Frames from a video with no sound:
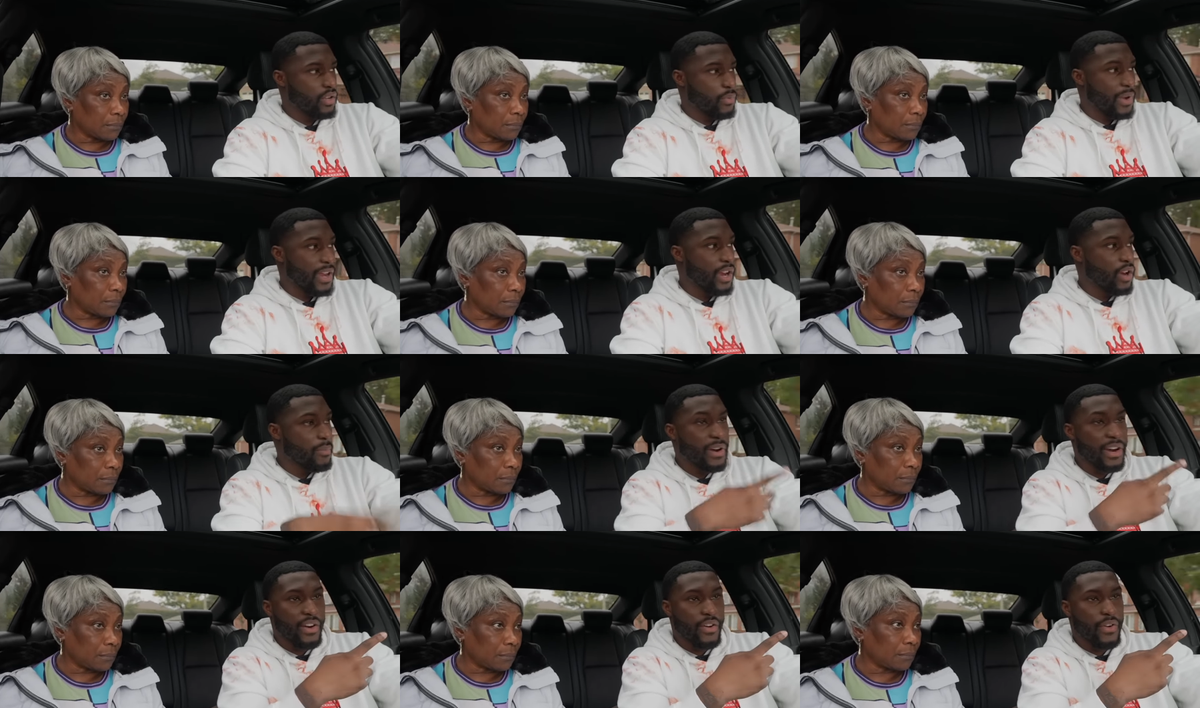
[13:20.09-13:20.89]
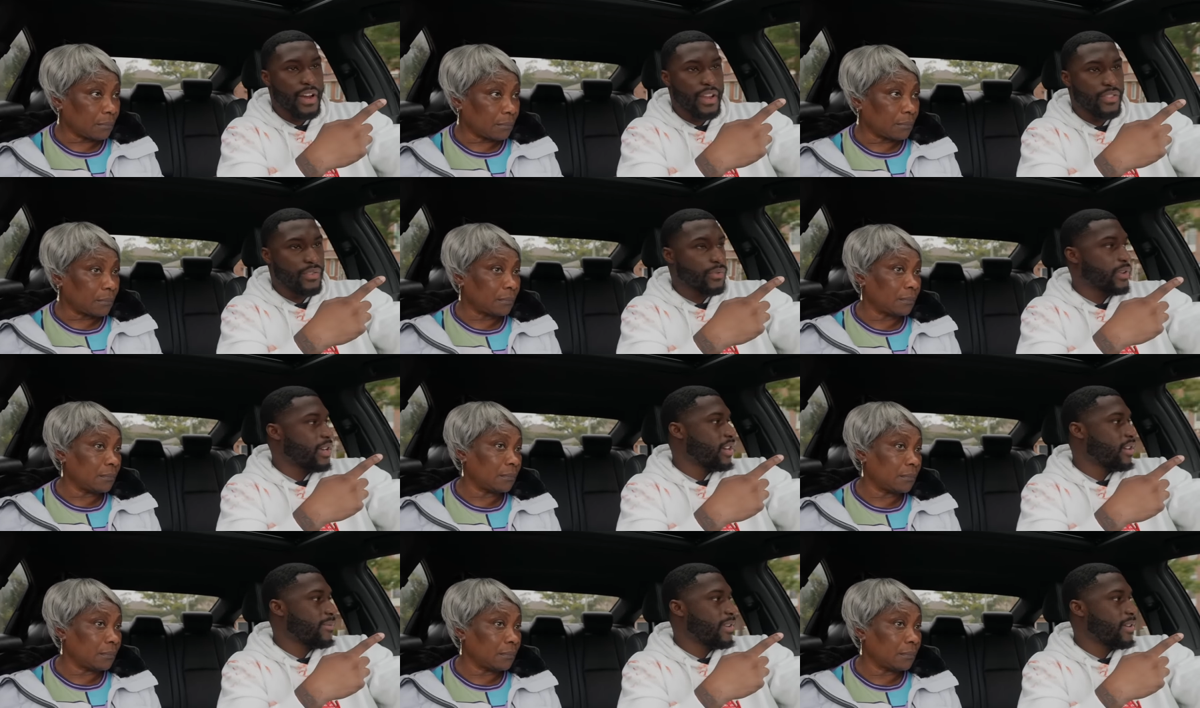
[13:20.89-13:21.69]
Speaker 1: We can bring her right through
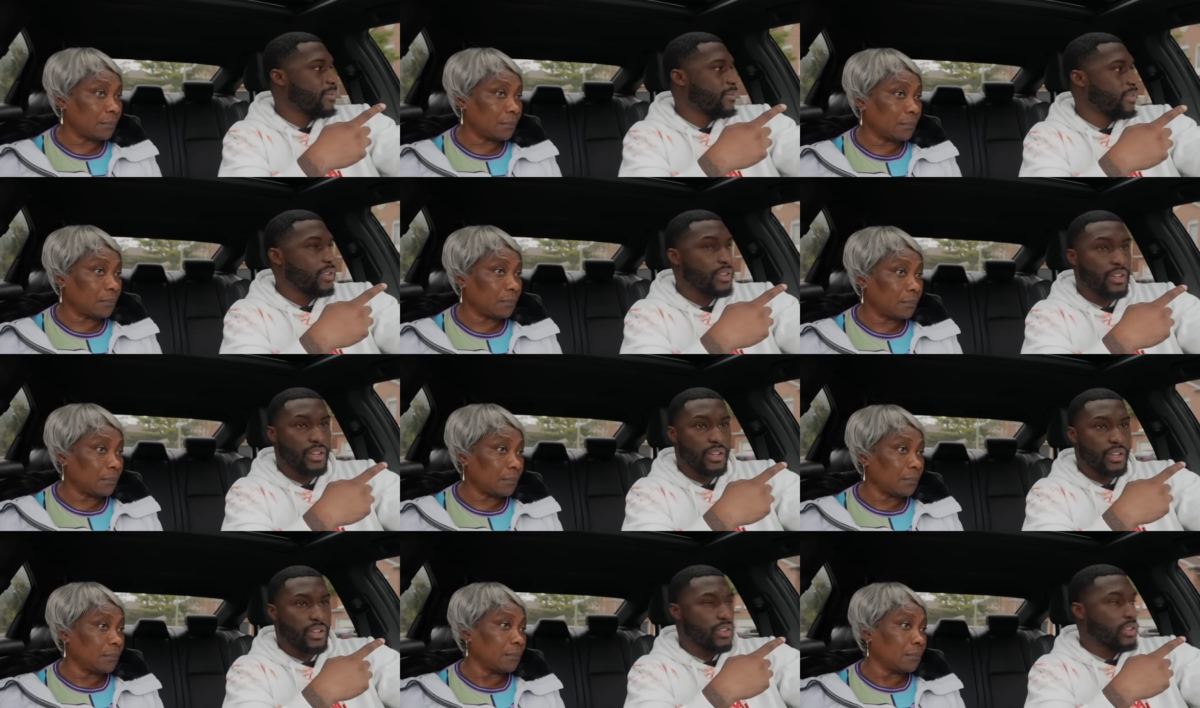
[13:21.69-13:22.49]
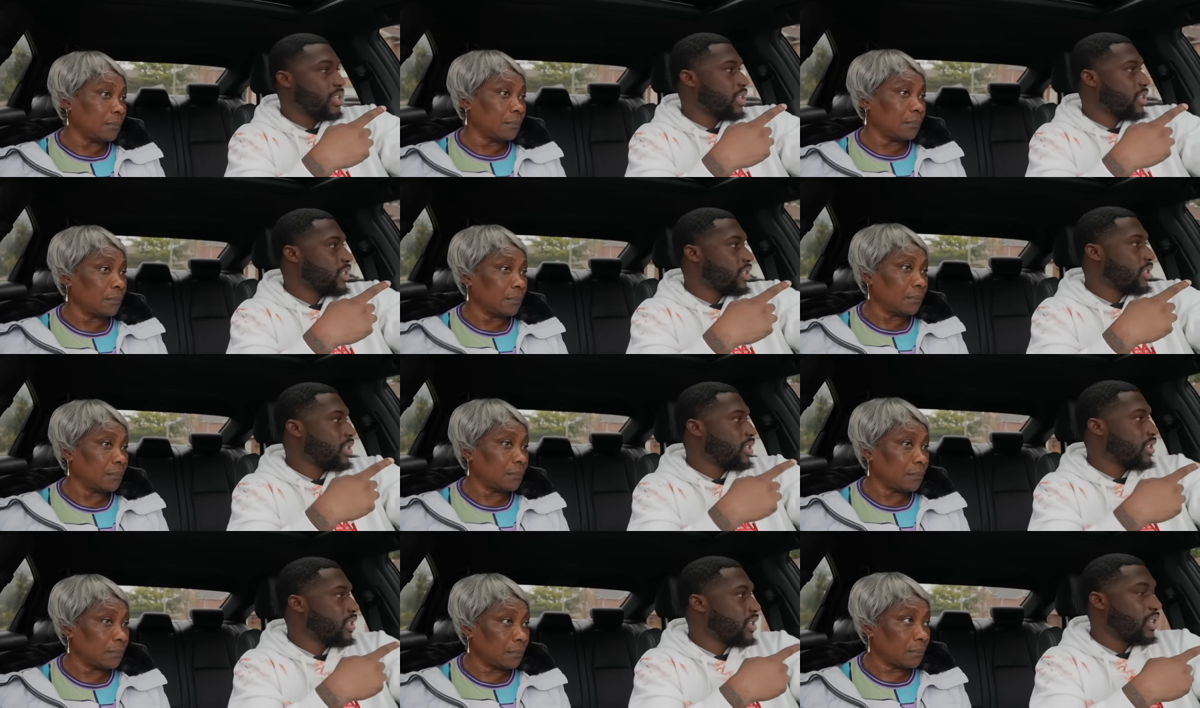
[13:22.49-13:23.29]
here, Mom. Look at this.
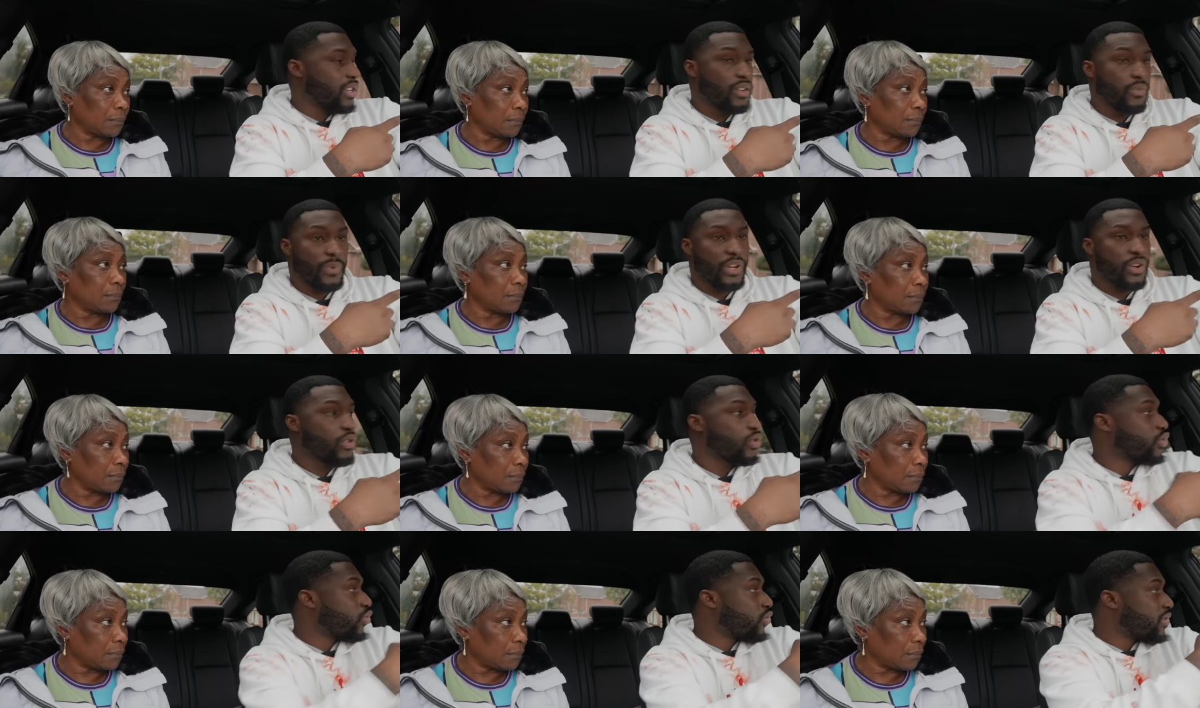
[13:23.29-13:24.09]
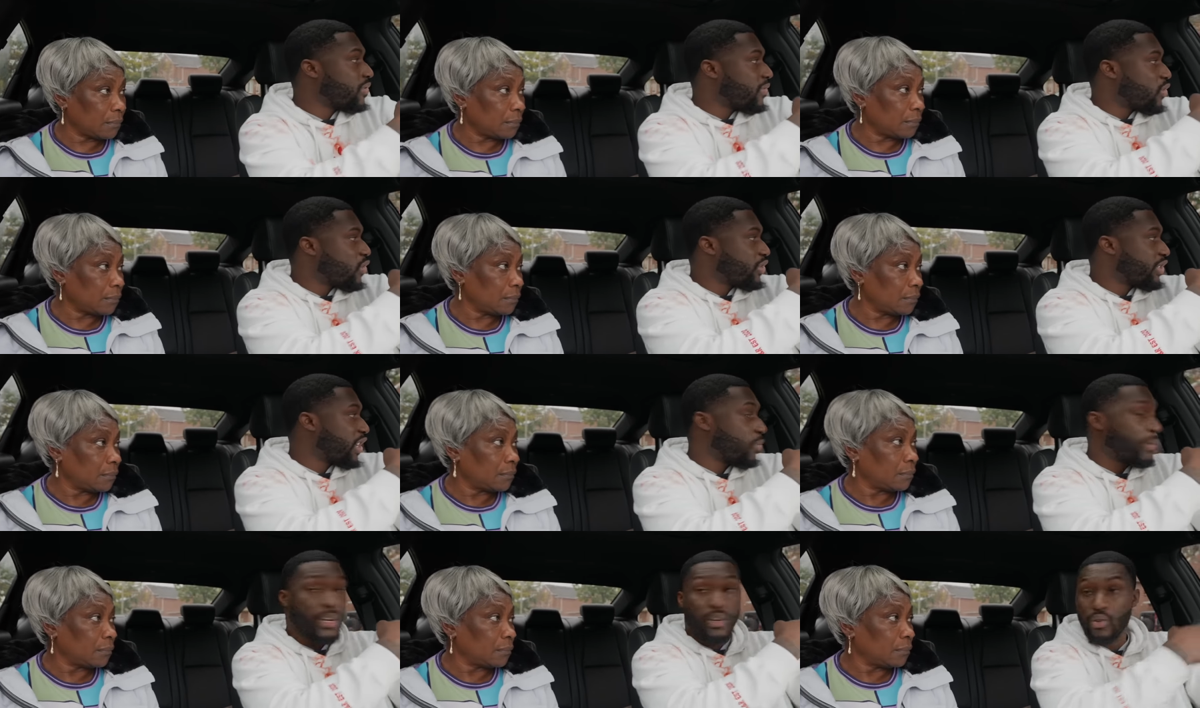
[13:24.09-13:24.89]
We go through the forest here,
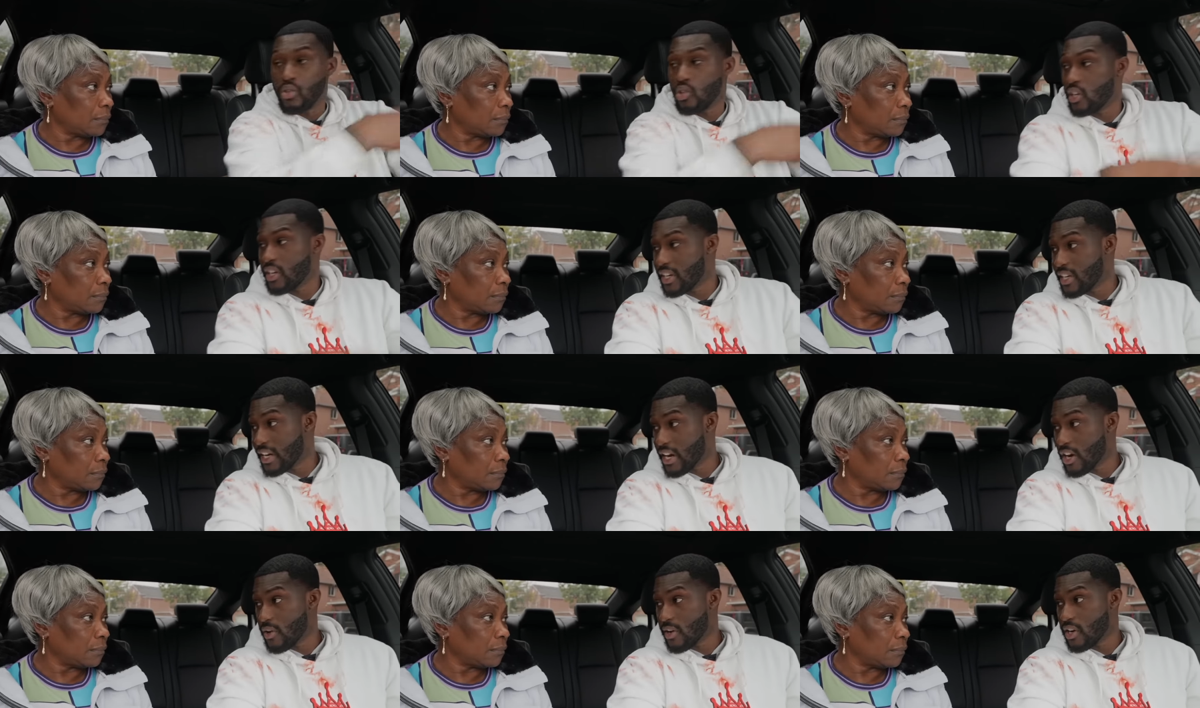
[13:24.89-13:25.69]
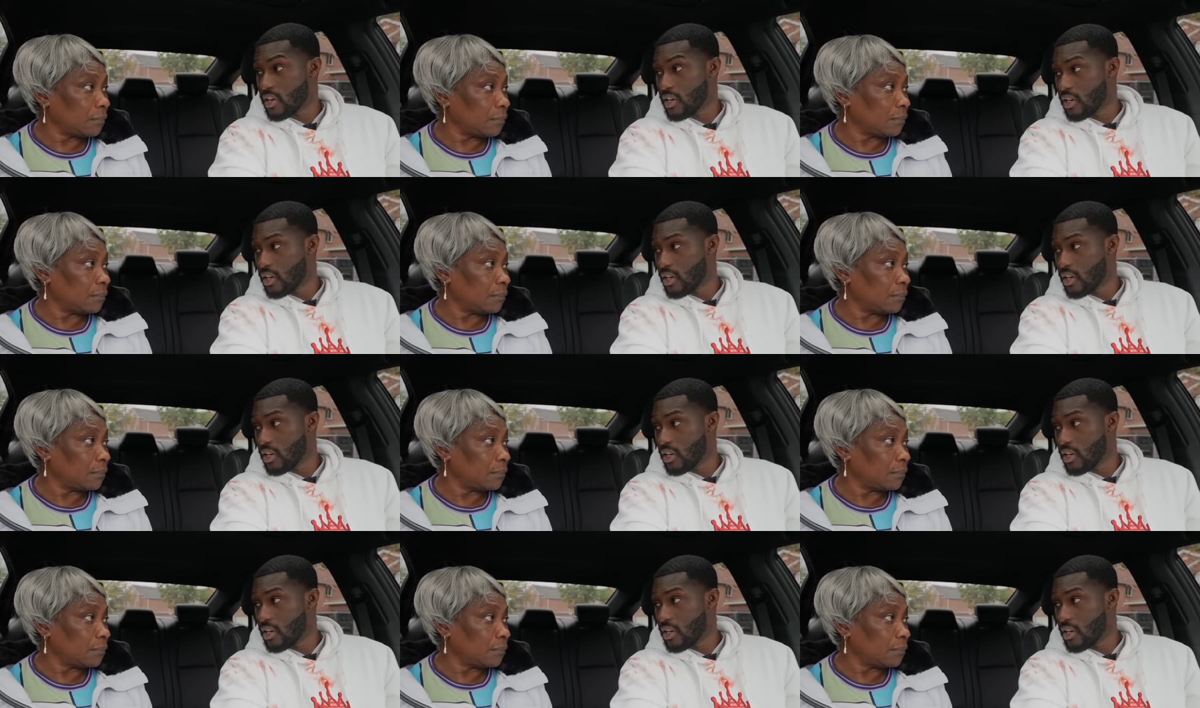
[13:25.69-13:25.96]
we go look at the area,